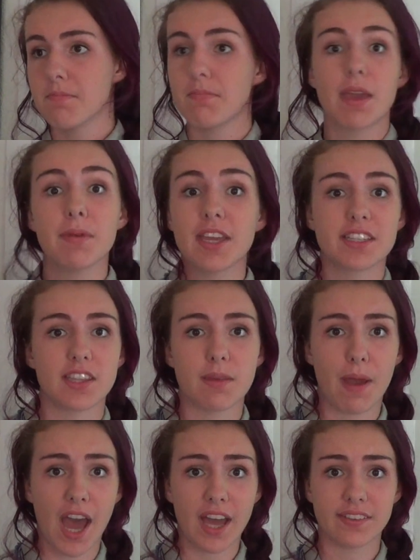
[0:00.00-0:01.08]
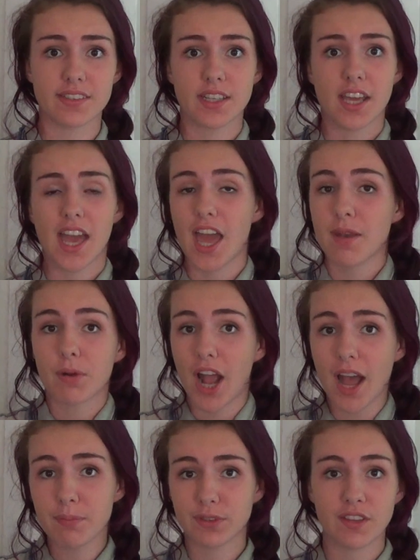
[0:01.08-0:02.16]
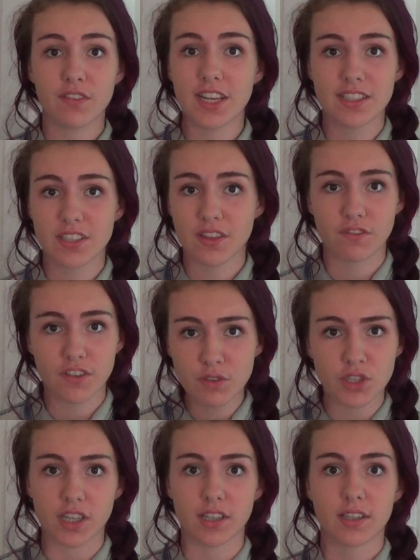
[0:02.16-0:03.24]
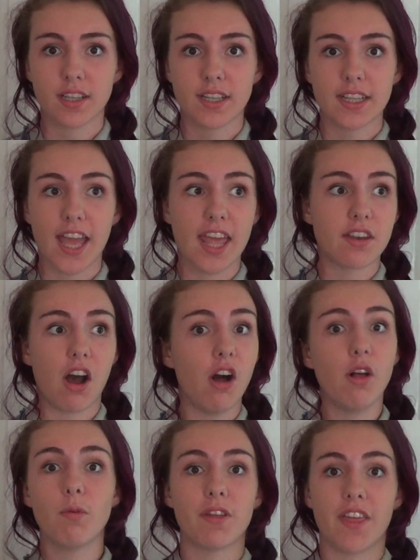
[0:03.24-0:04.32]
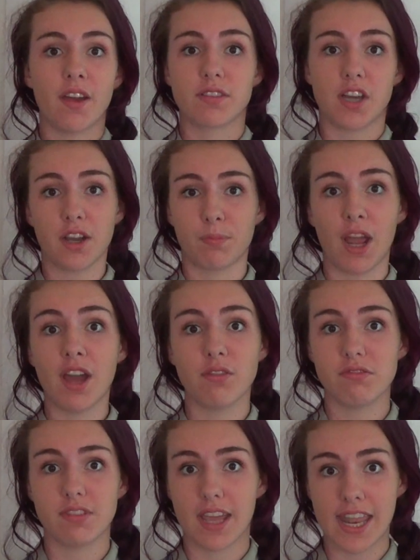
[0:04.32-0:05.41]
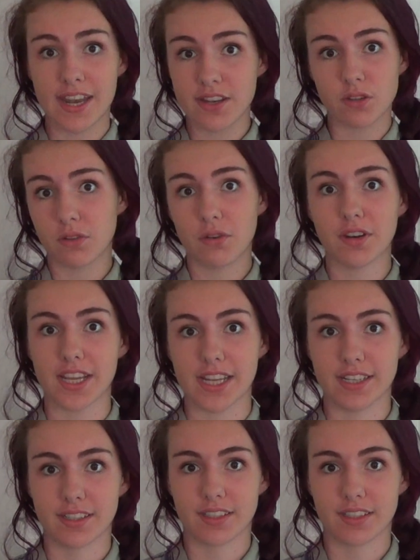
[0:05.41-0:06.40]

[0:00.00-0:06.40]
maybe into the past, and perhaps even into the future. And all without Doc Brown and a DeLorean.